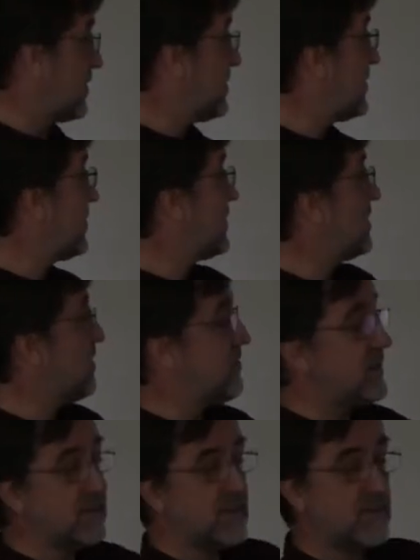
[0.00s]
This is an
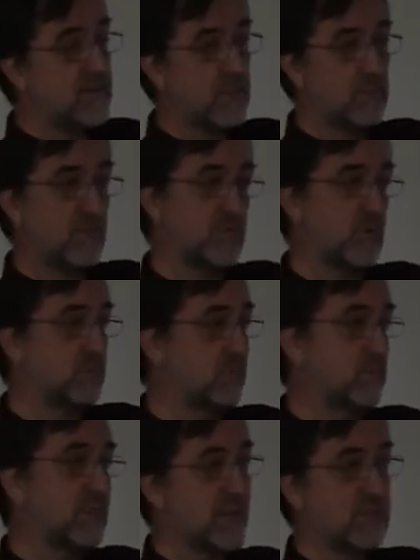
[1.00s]
authentic example
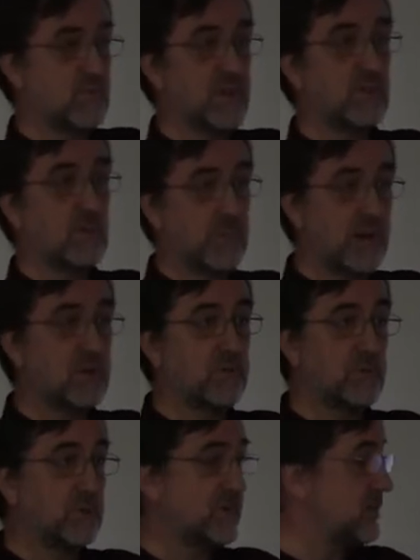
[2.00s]
from last week on my
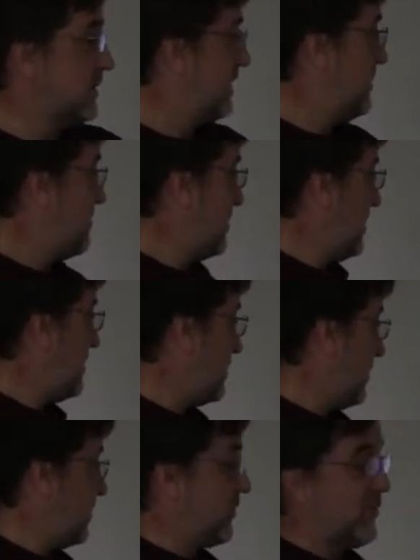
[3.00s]
computer.
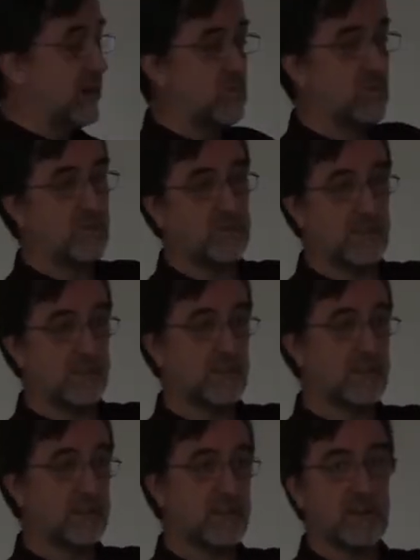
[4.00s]
This is a firewall thing
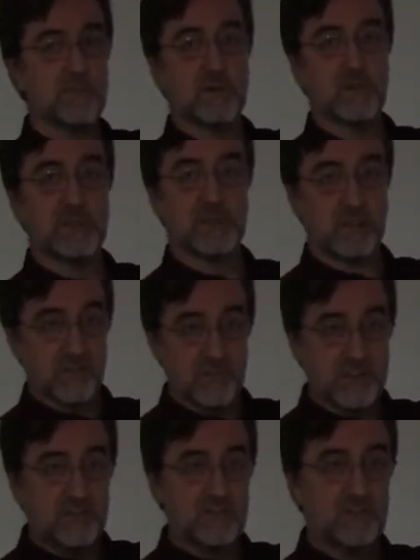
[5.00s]
that I have called Little
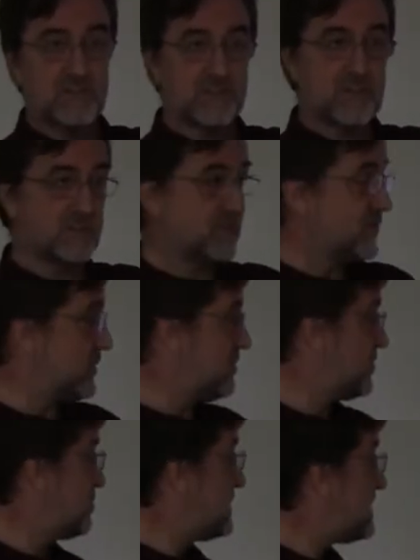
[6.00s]
Snitch that
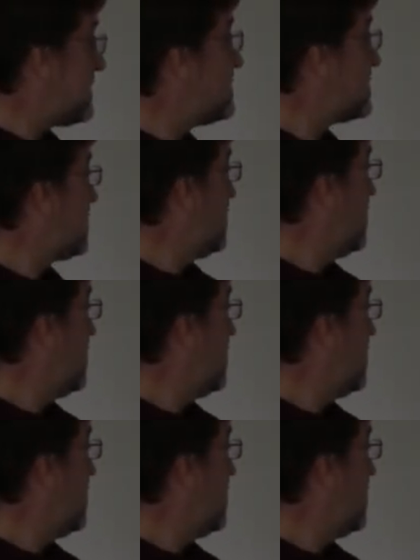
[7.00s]
shows me this.